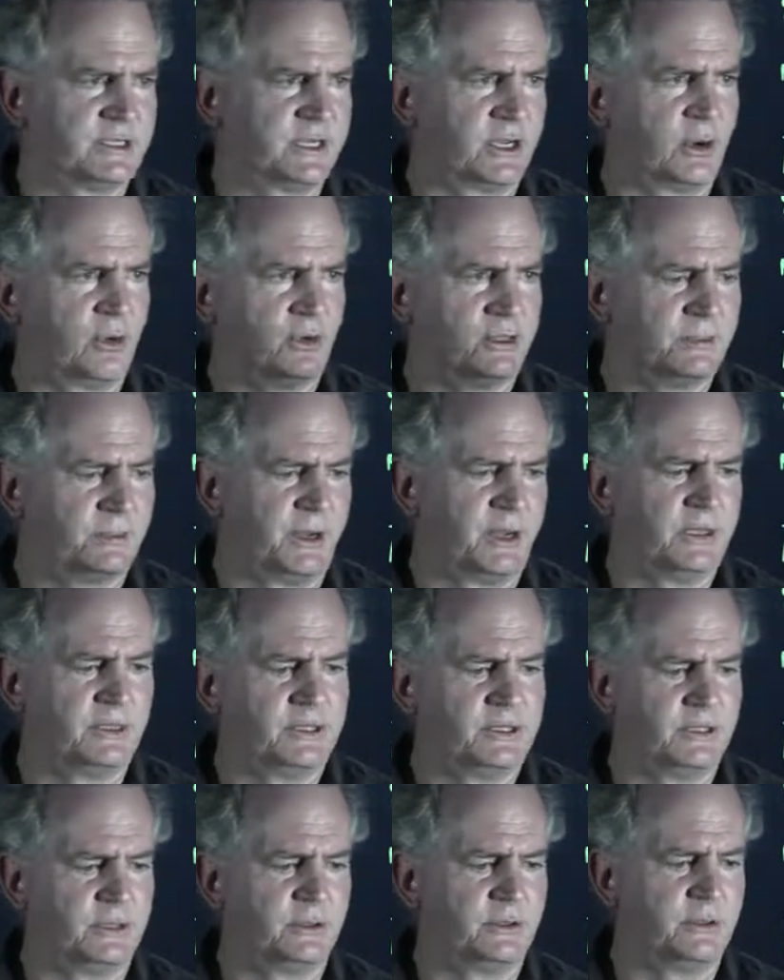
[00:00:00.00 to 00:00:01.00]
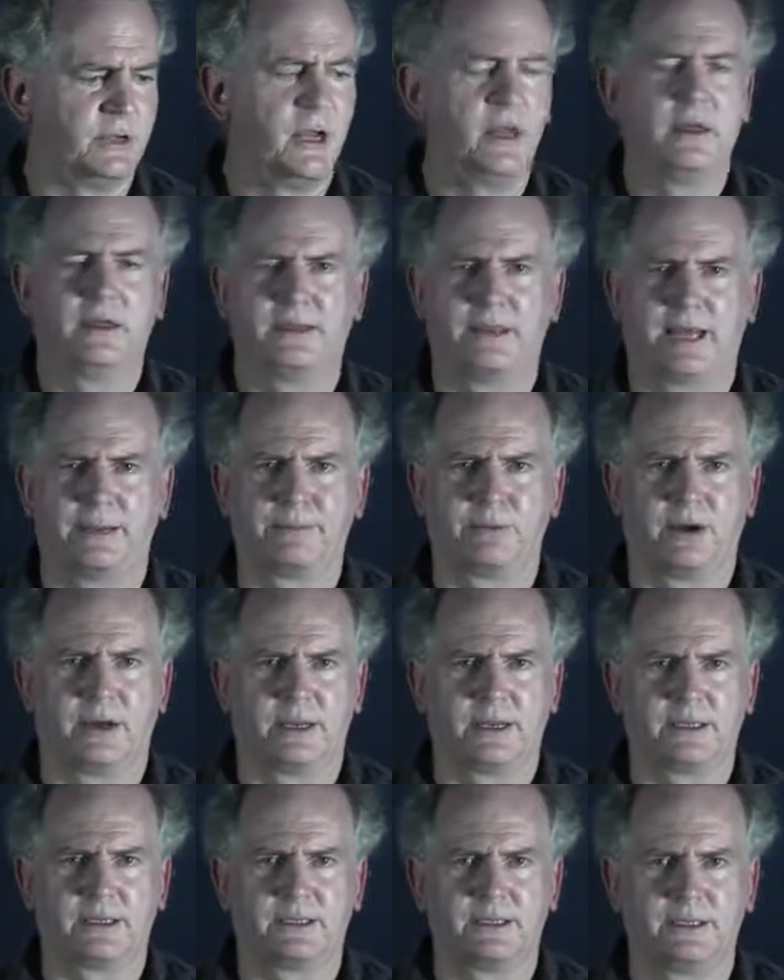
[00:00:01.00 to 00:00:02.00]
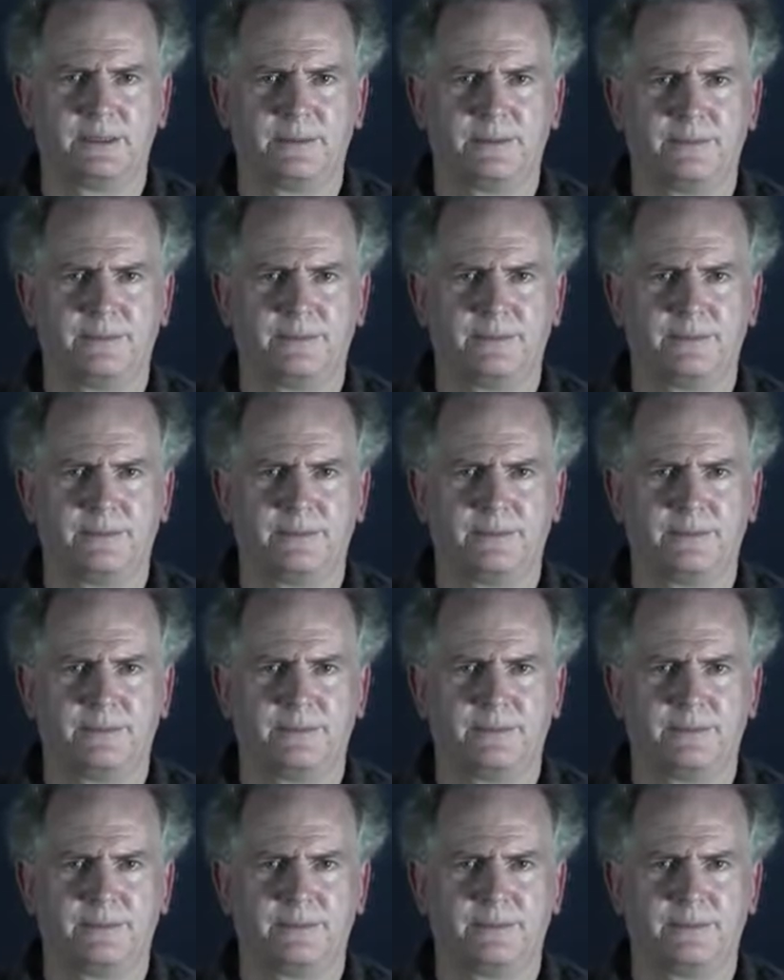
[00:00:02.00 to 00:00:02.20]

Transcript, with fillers: that corresponds to that product.